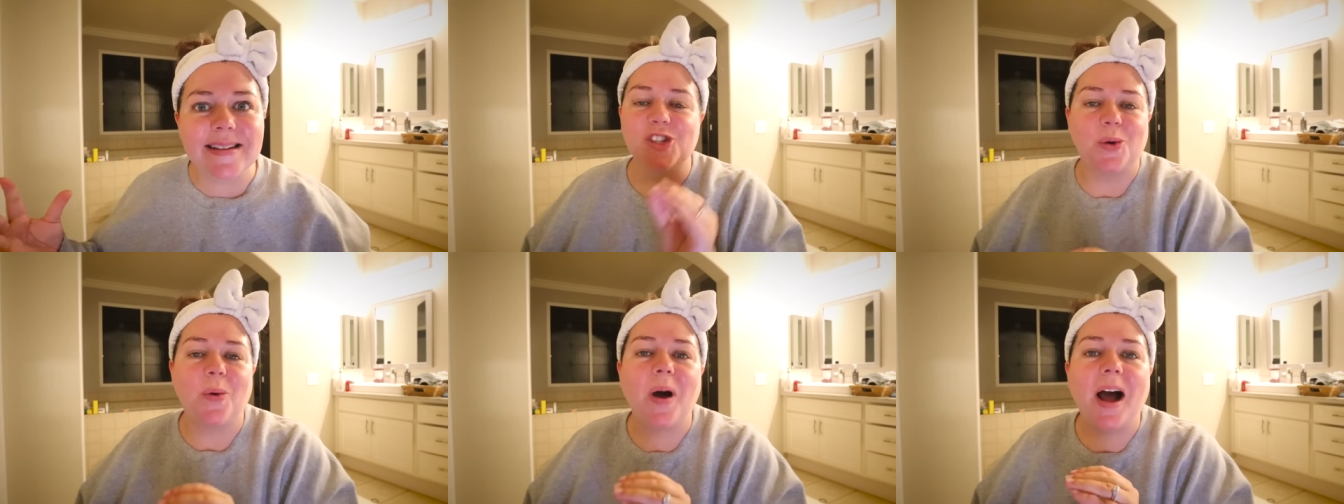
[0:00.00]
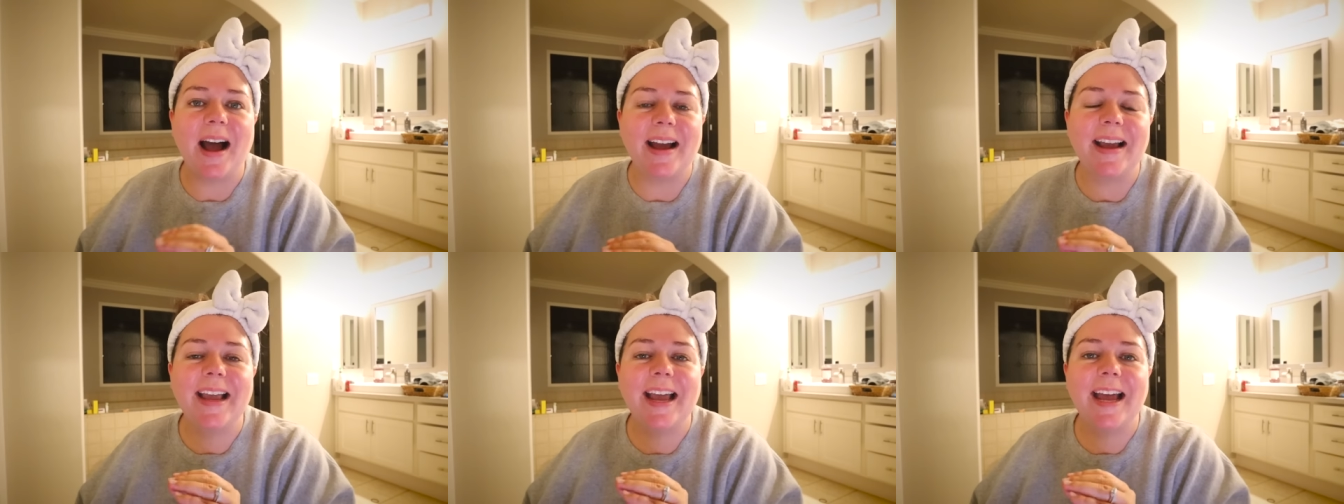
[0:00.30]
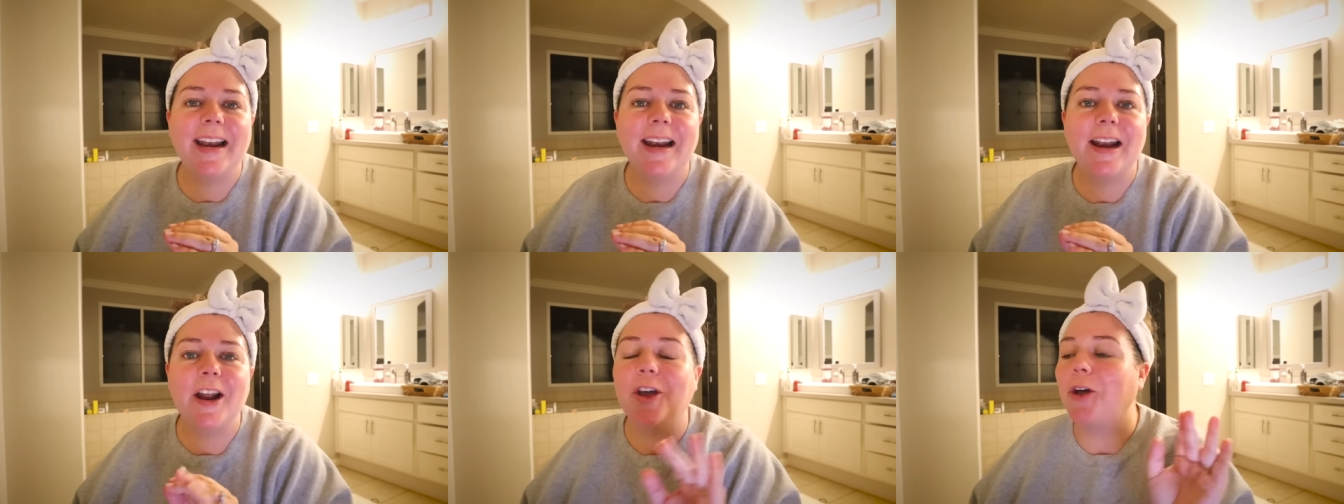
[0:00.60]
So I
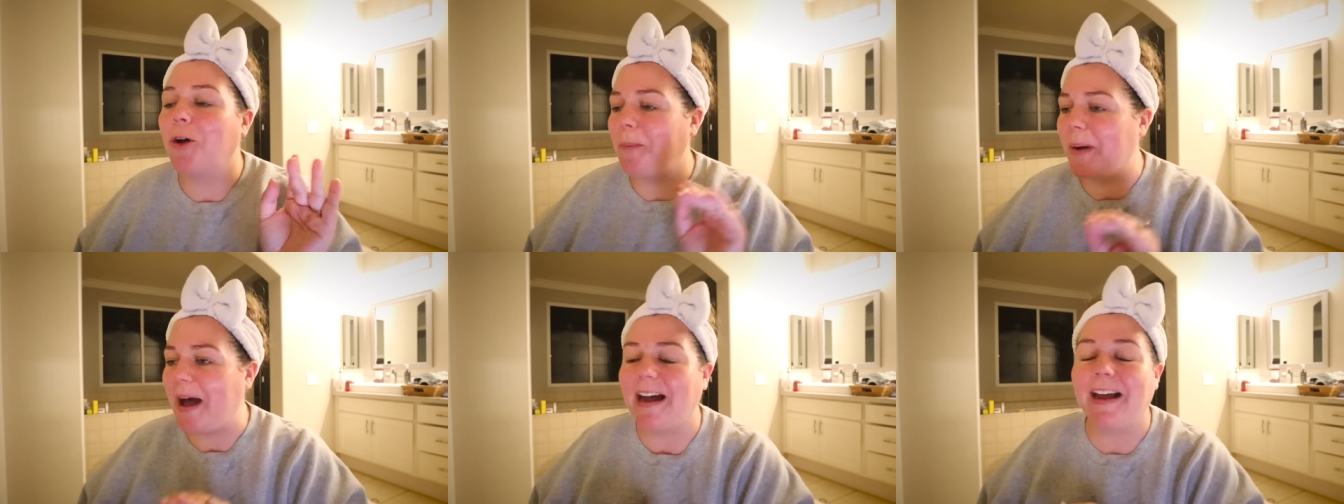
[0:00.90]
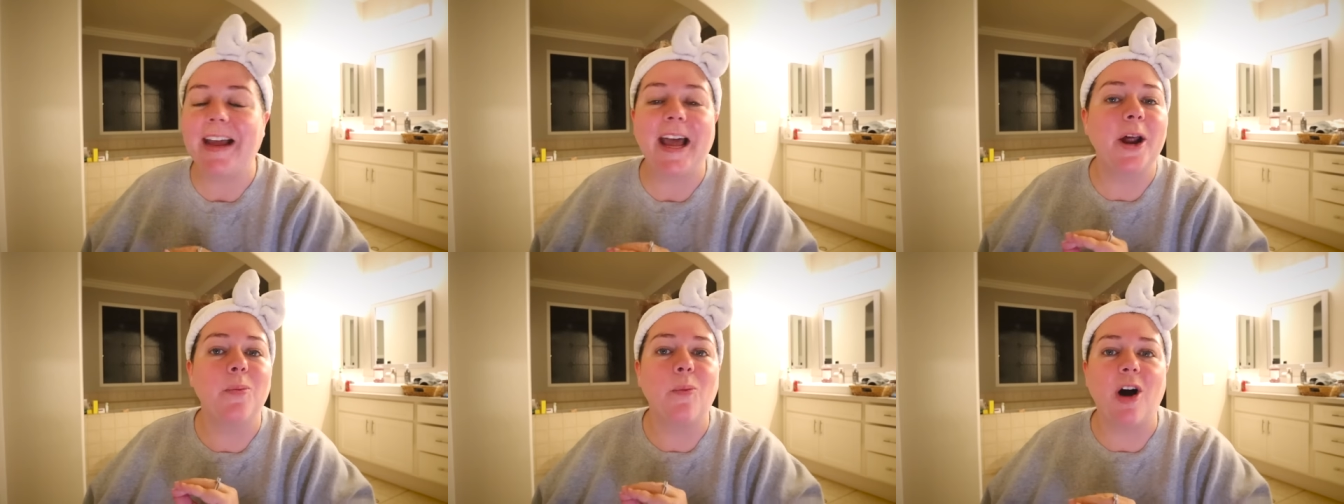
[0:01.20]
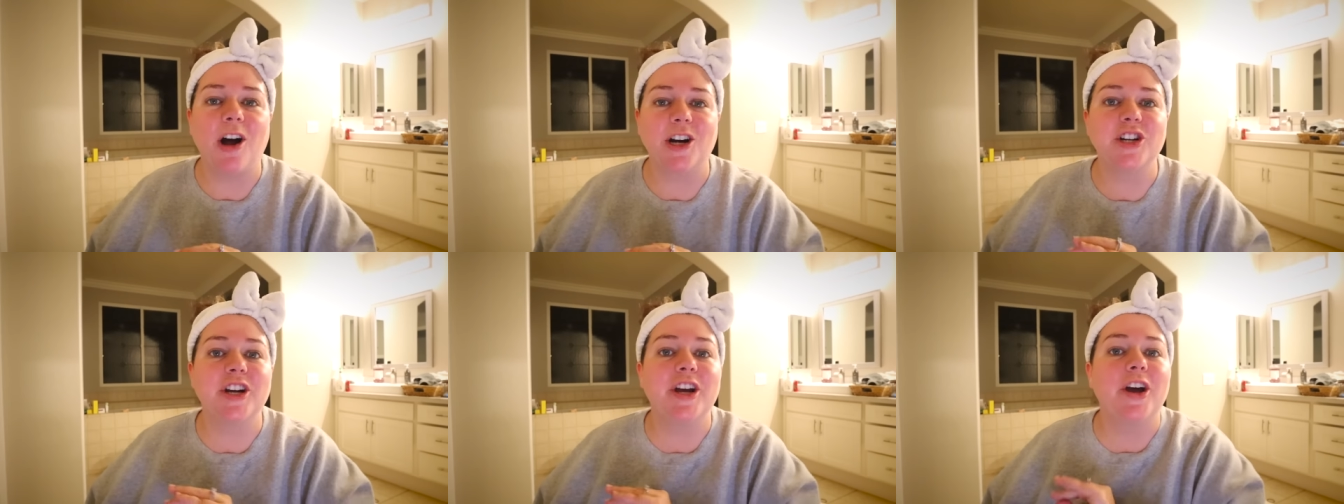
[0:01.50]
can go back and
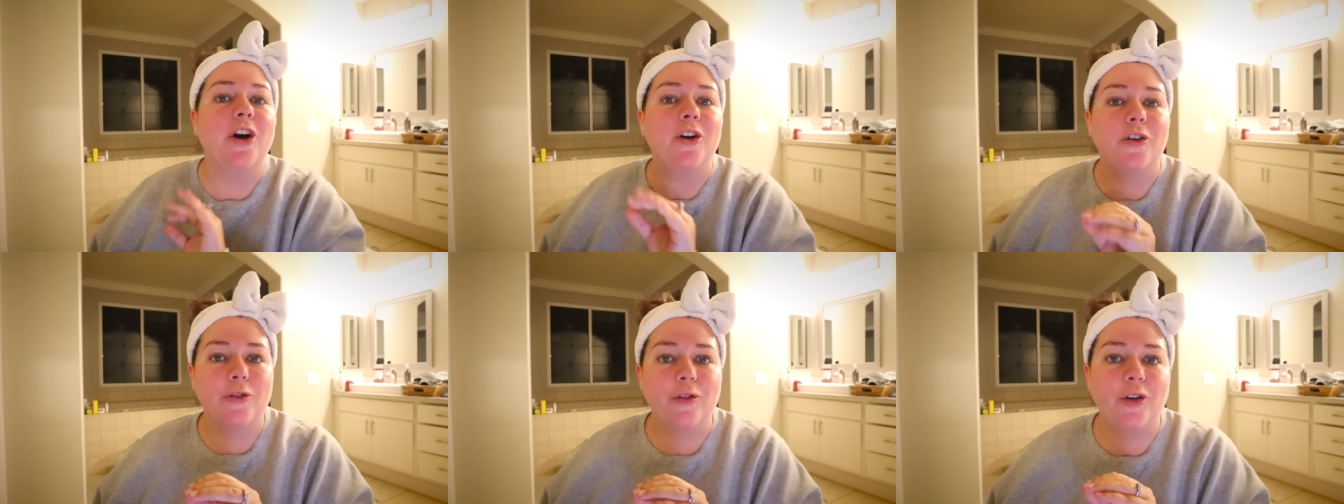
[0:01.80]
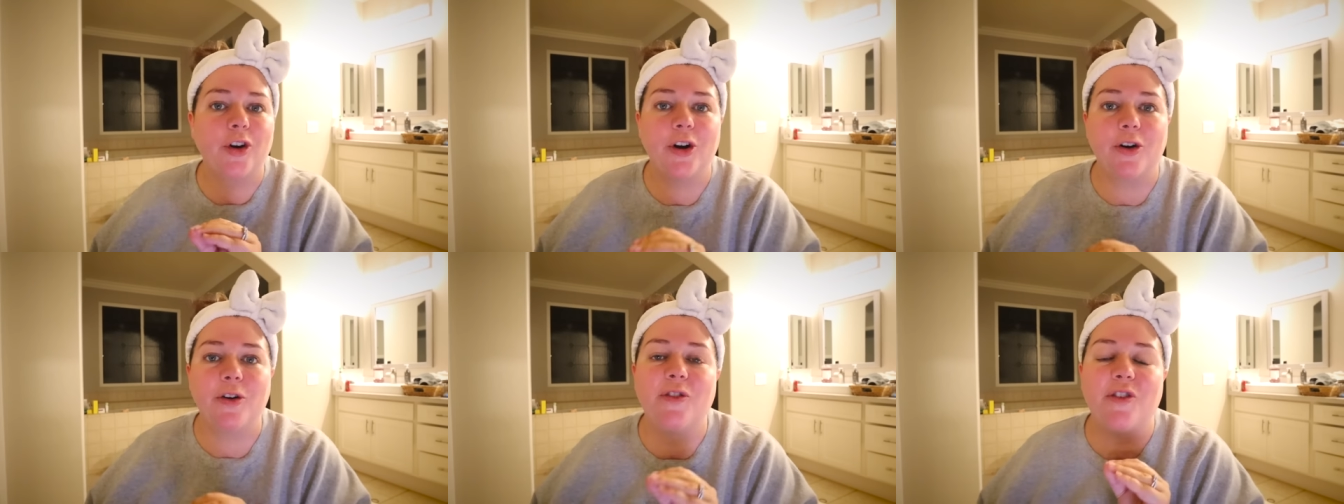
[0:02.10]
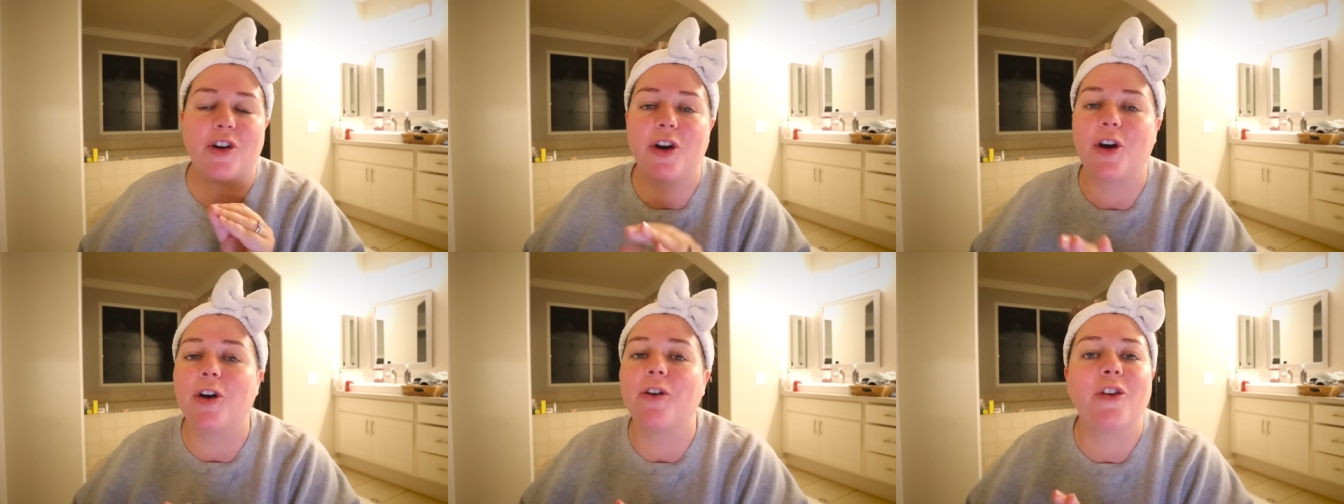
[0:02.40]
watch it over and
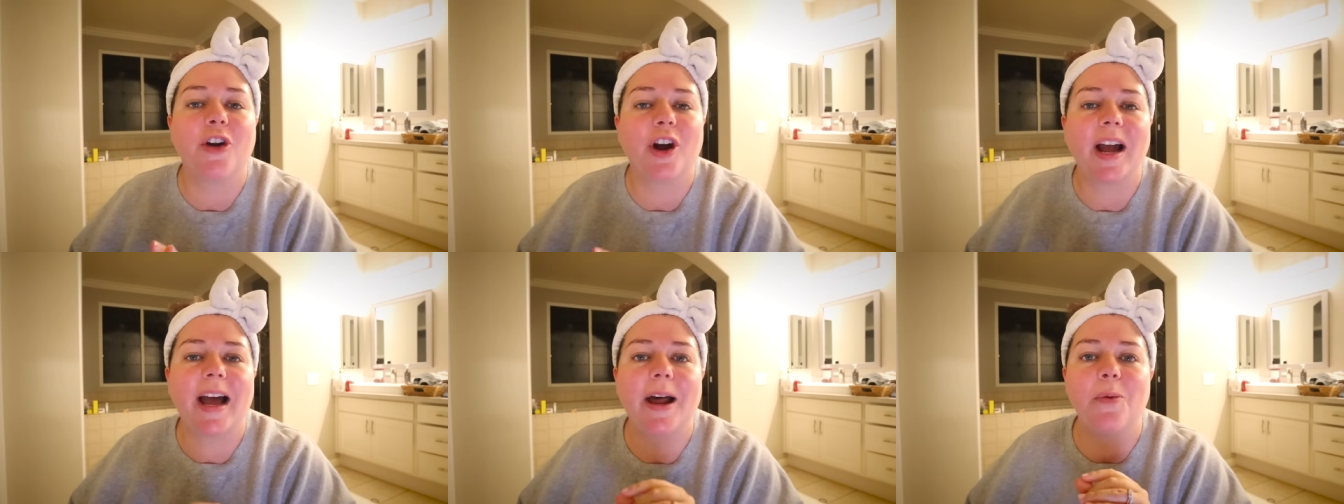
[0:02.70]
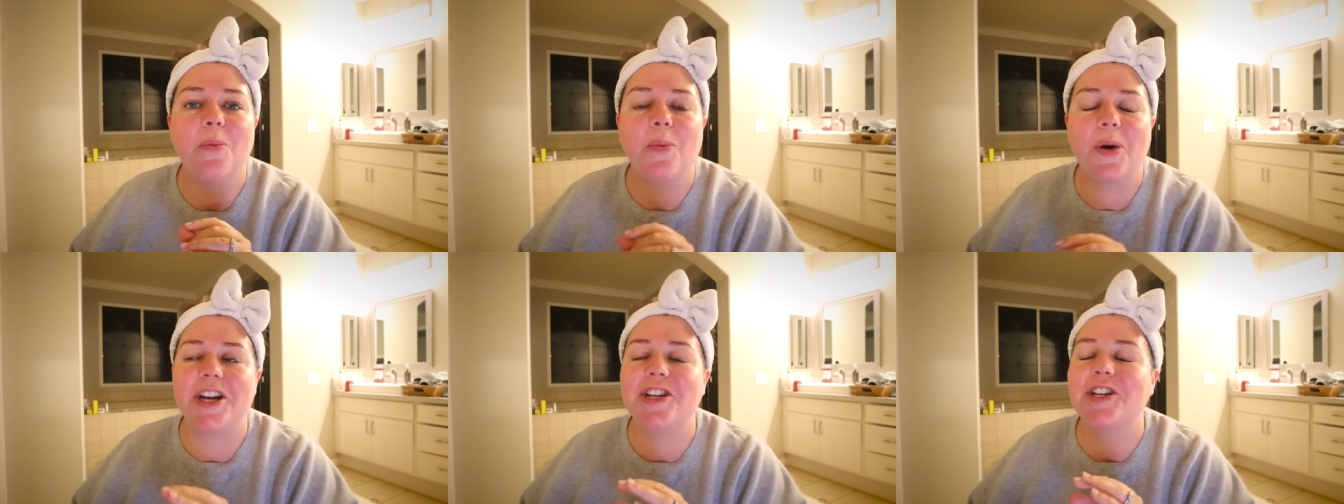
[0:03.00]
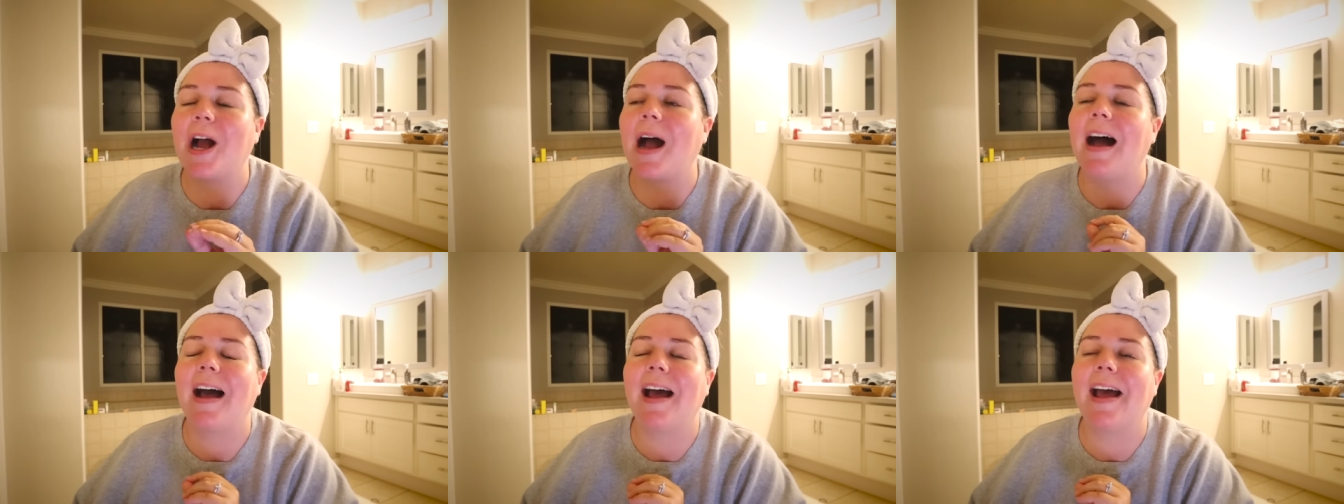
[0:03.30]
over and over again, which
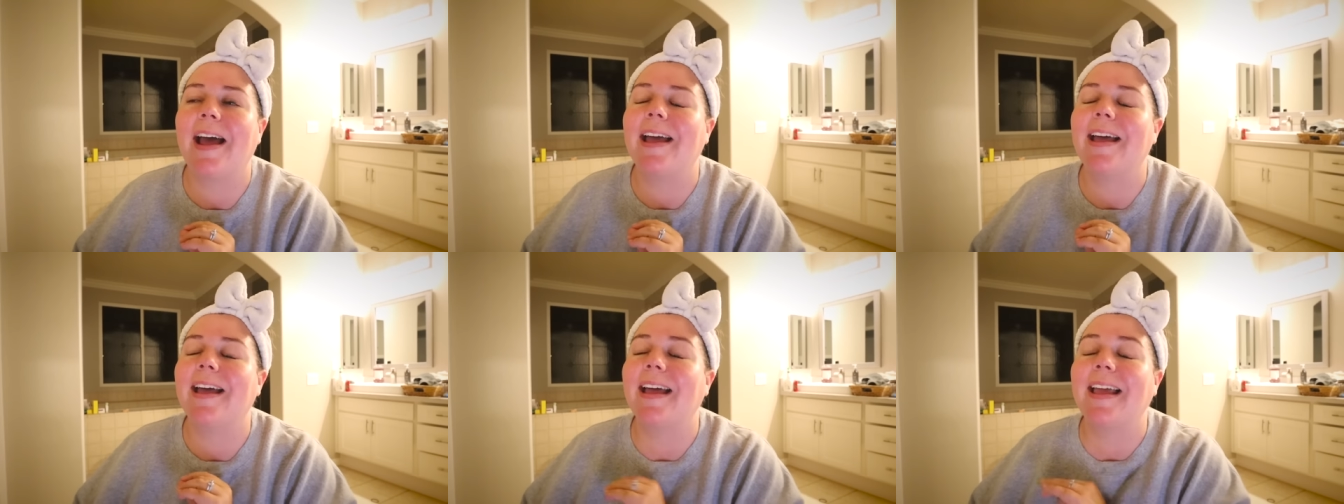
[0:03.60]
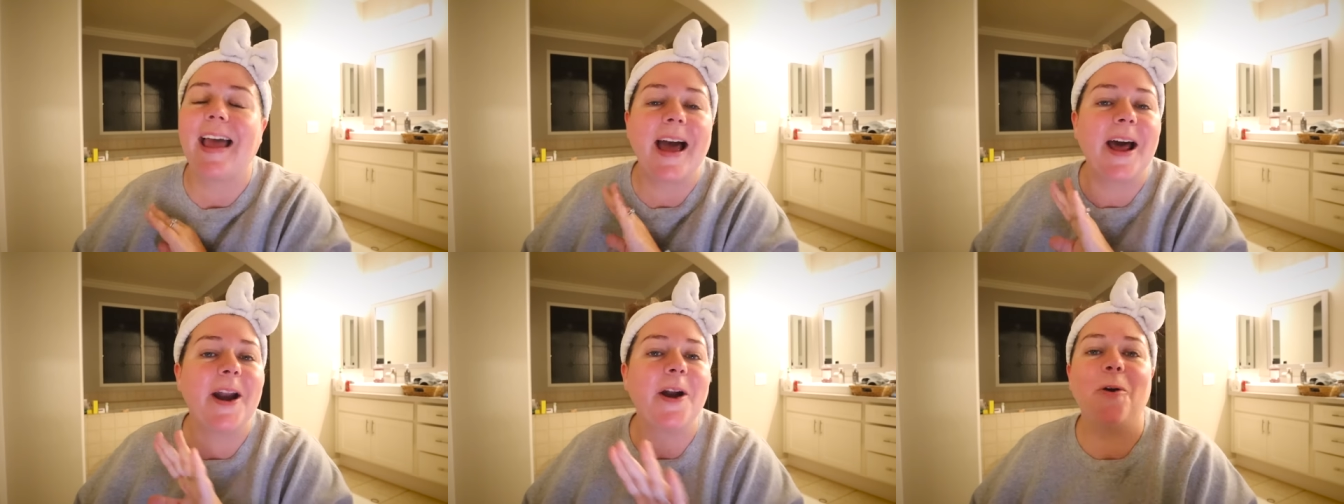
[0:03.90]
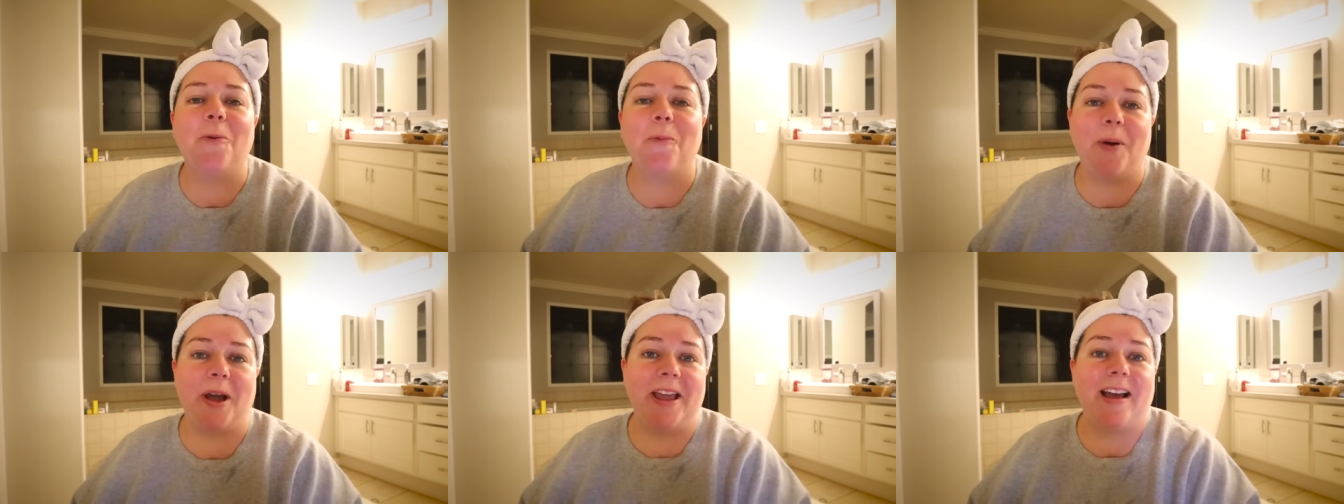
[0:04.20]
I
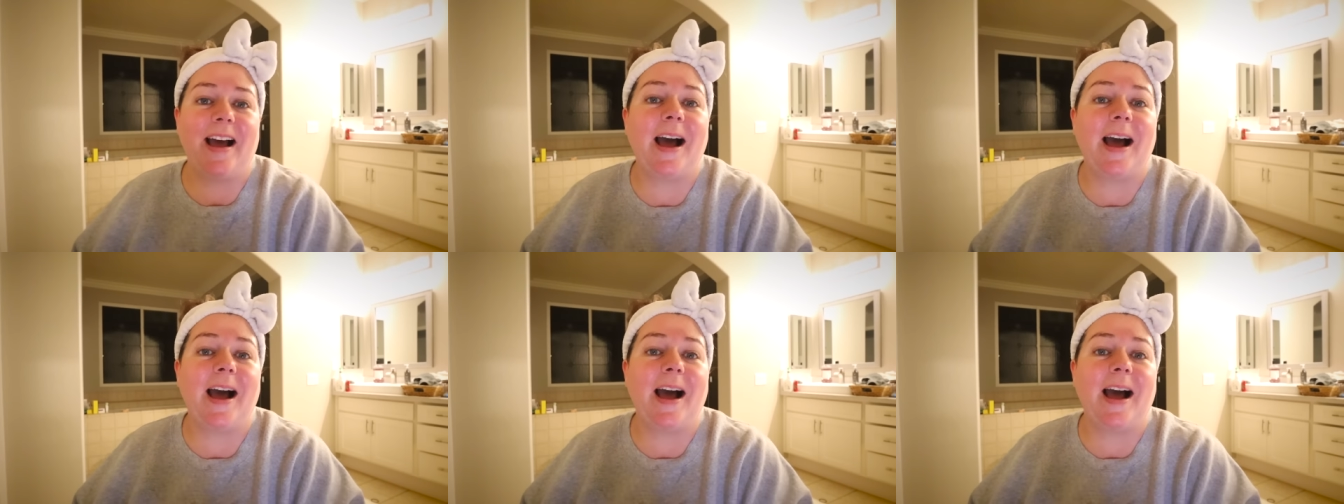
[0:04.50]
cannot wait.